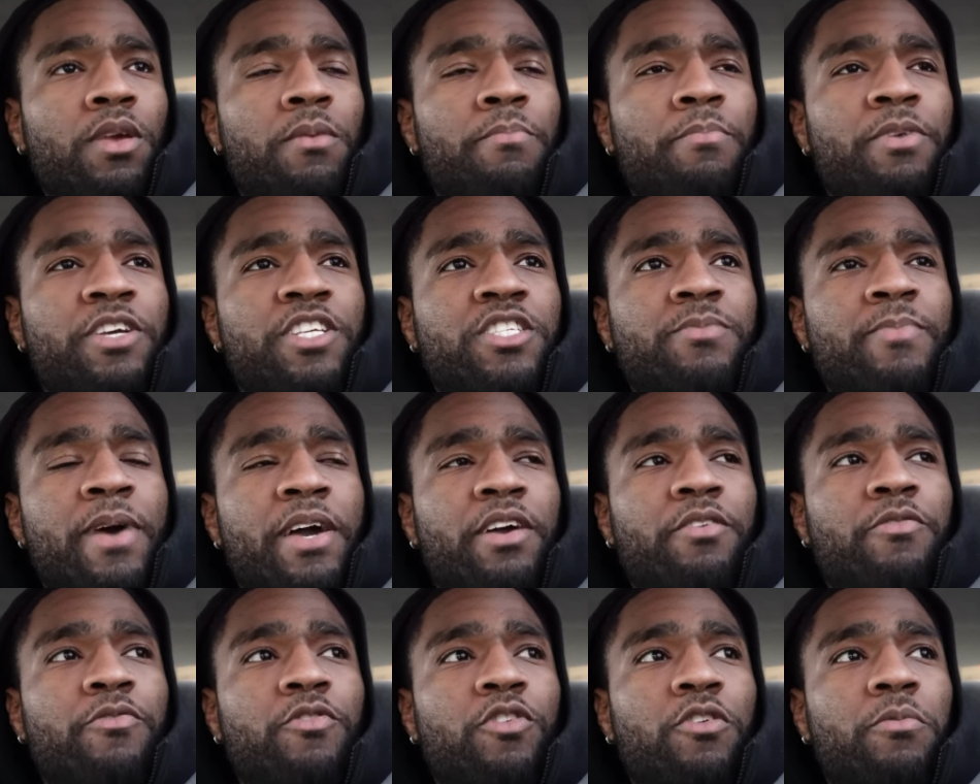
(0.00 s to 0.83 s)
Been
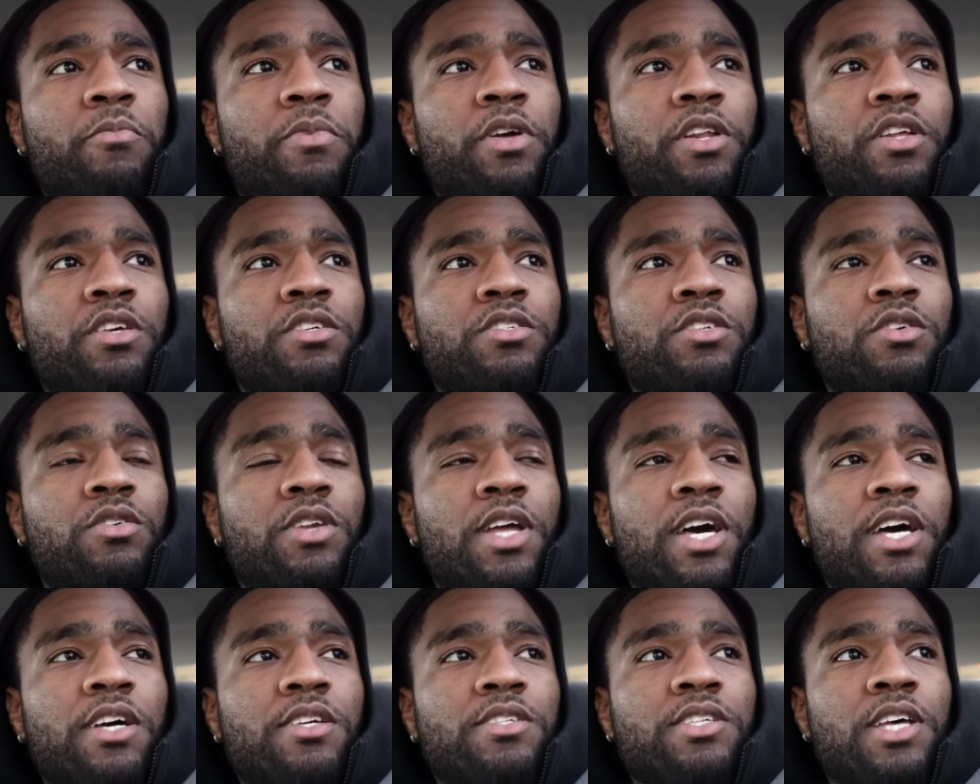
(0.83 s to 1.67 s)
smacking for a minute, so
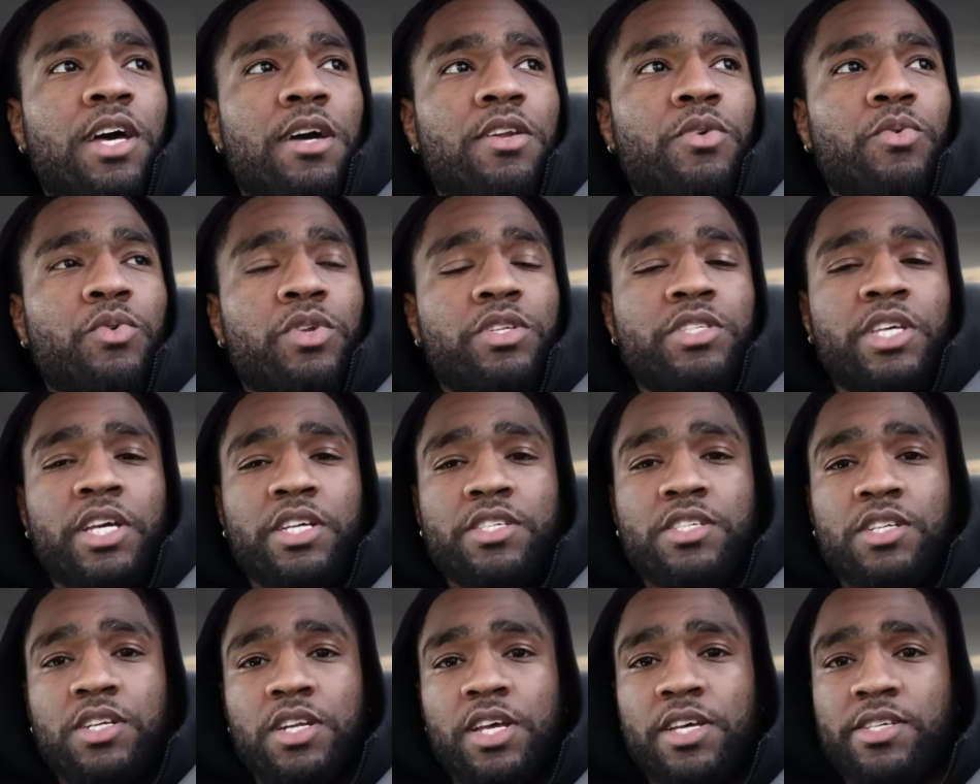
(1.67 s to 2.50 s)
now it's time to really take
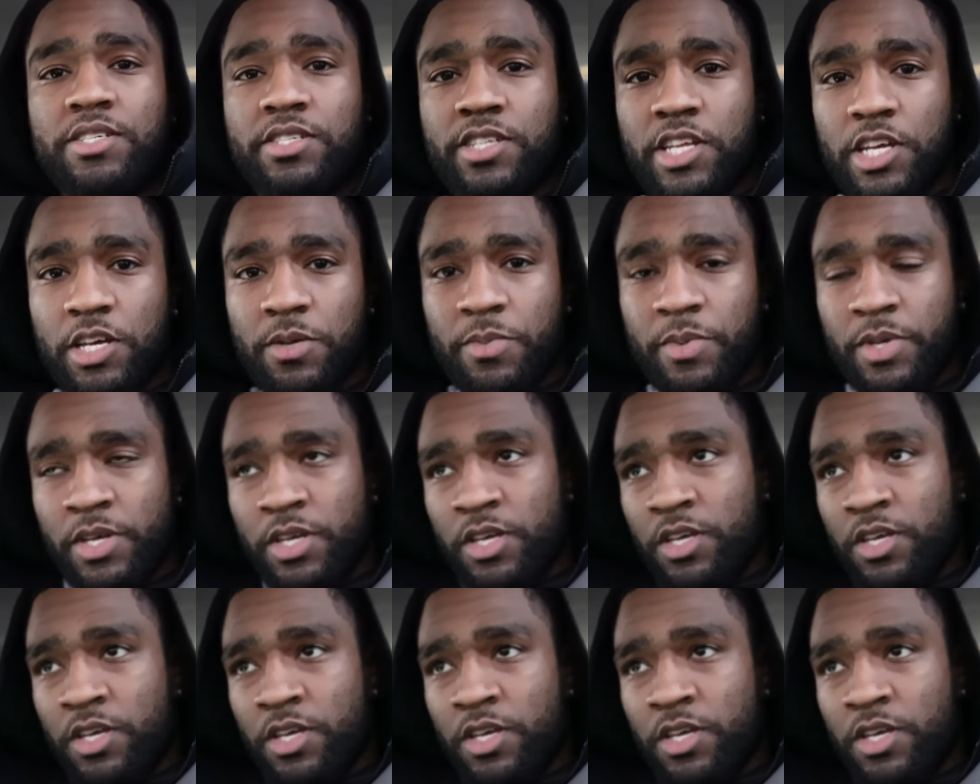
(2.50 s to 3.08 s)
to the next step.